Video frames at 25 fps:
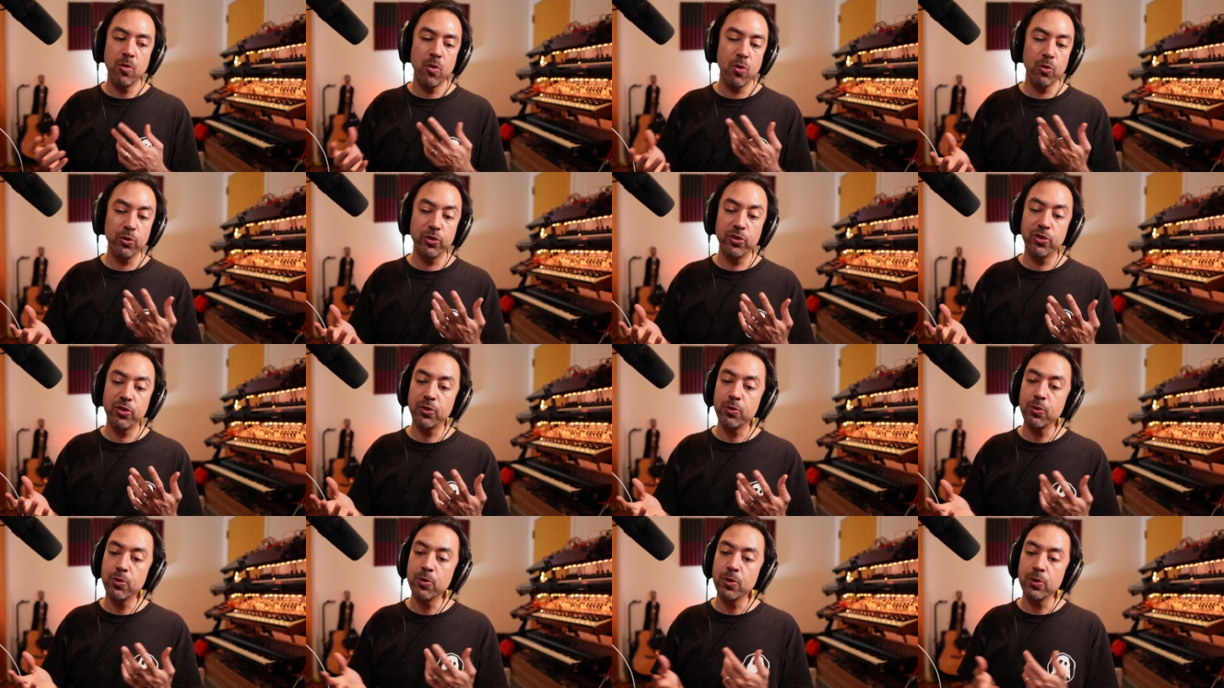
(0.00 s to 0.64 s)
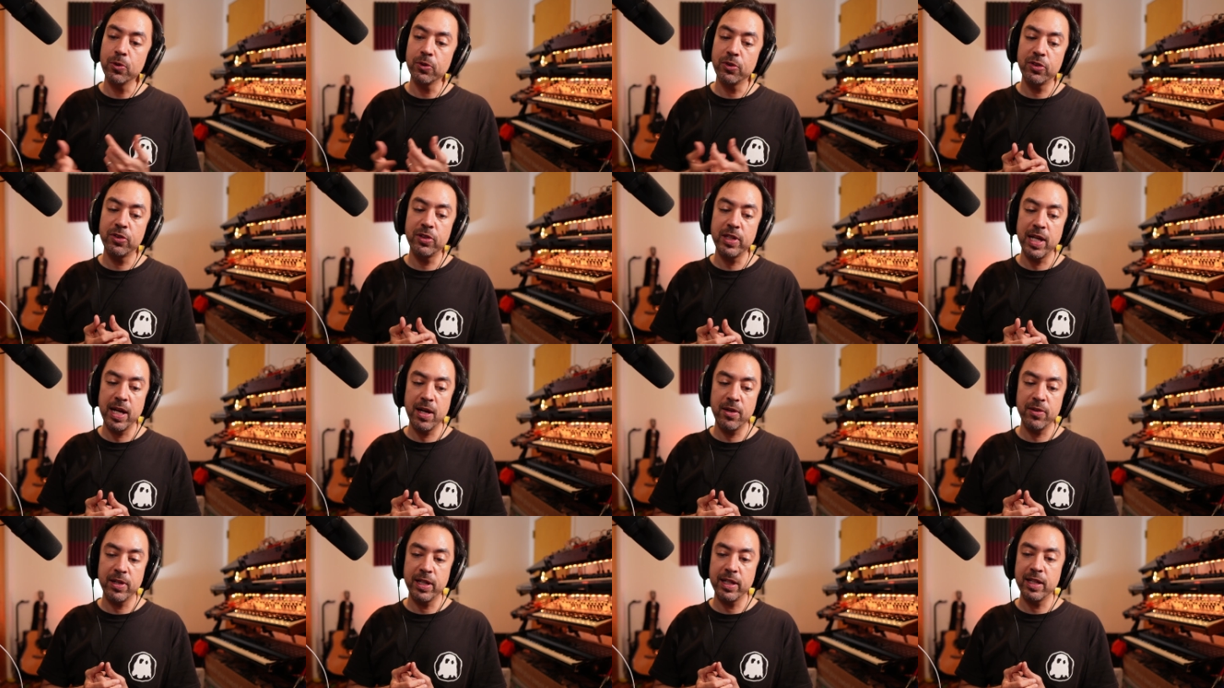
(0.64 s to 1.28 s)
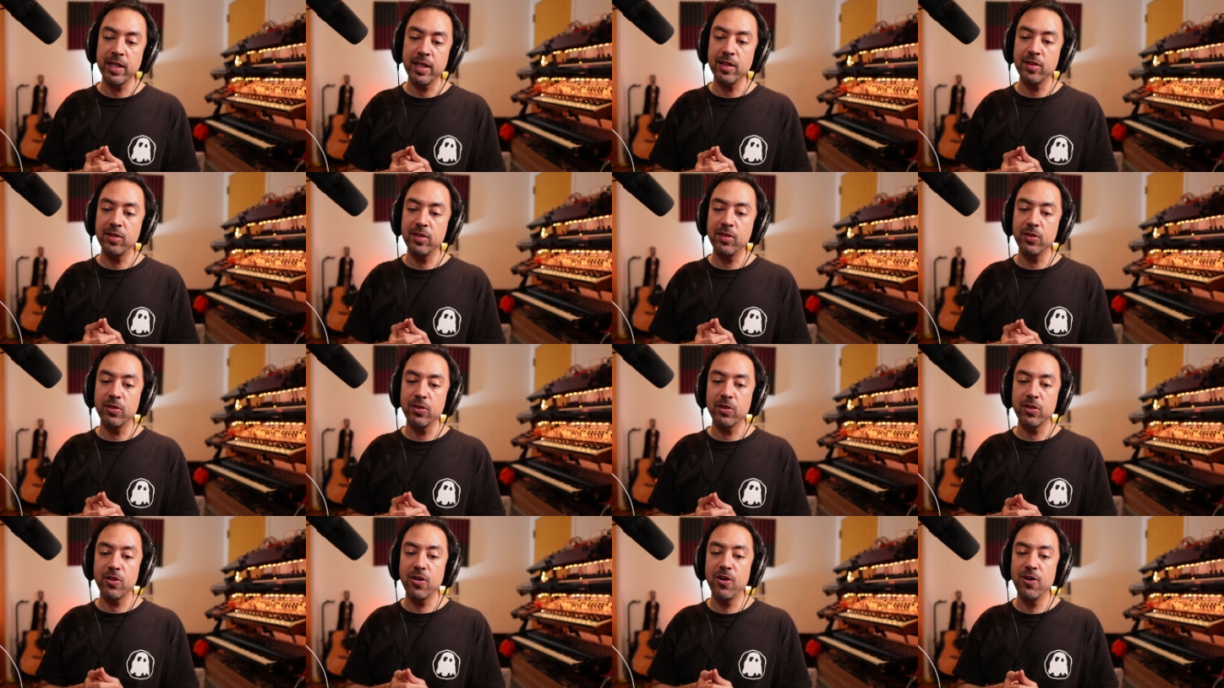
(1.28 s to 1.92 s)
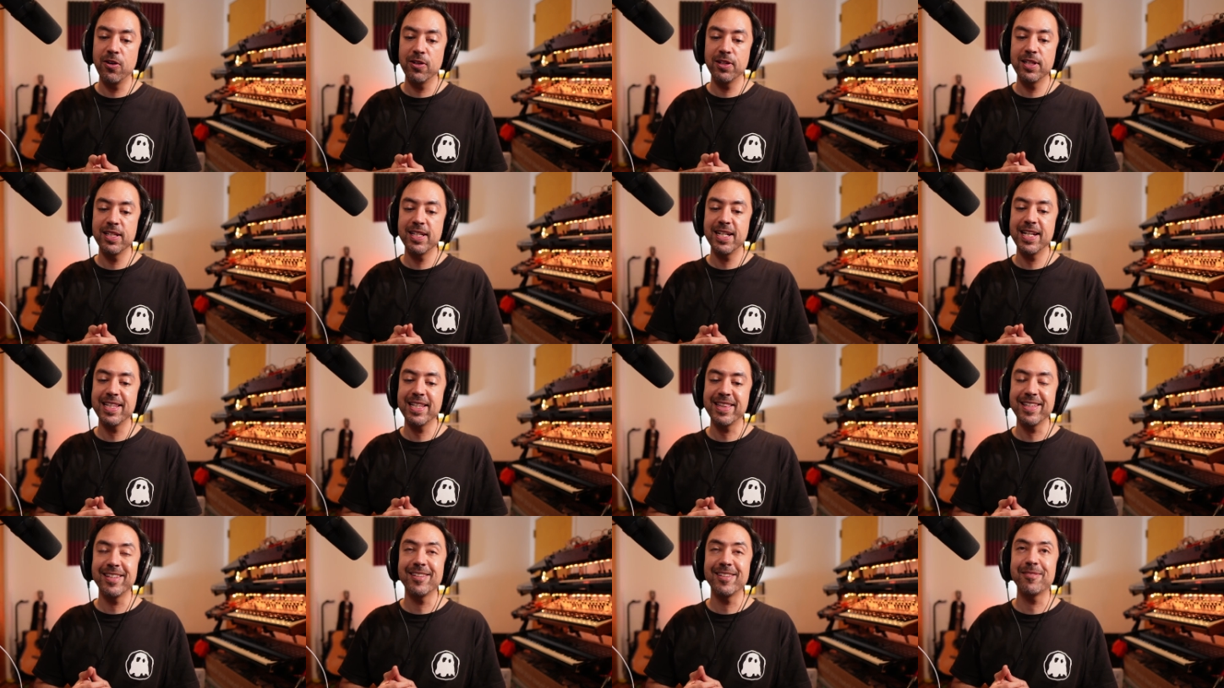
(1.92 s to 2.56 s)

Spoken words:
old school sound, I guess you could call it at this